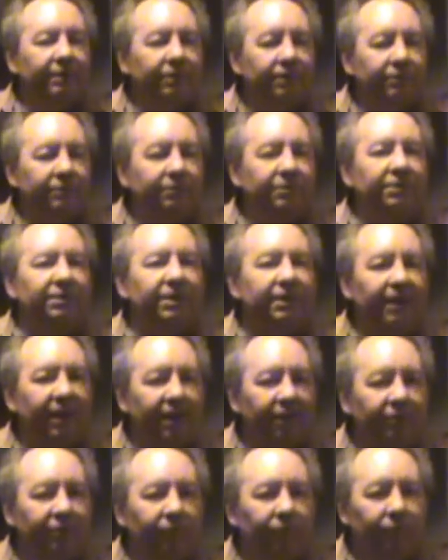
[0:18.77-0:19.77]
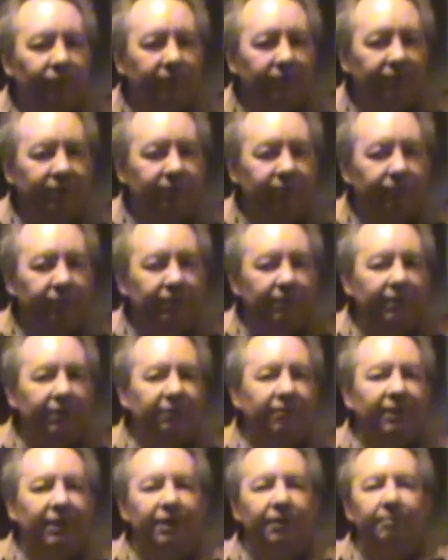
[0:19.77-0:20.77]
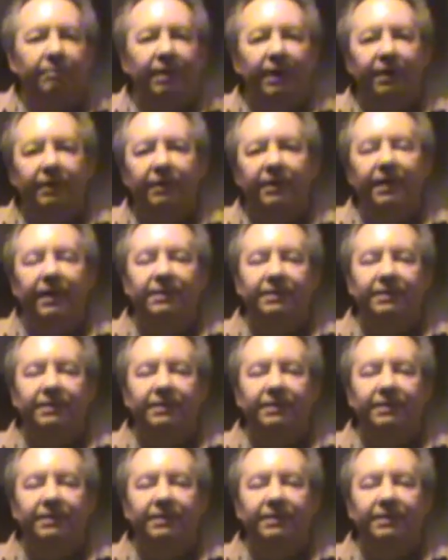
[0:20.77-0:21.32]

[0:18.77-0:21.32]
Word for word: goes together when you really think about it,